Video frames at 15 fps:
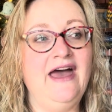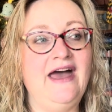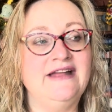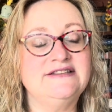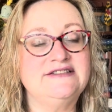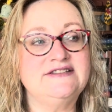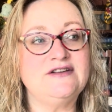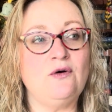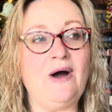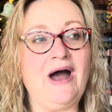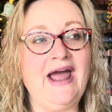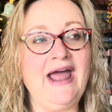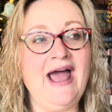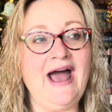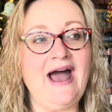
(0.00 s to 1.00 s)
And so
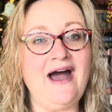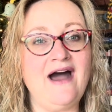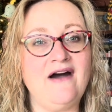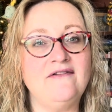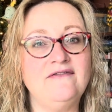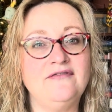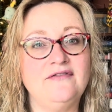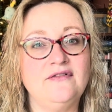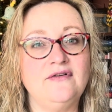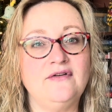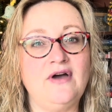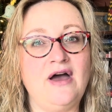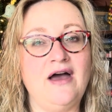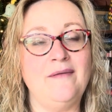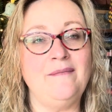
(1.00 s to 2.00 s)
I have,
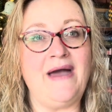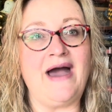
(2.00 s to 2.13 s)
I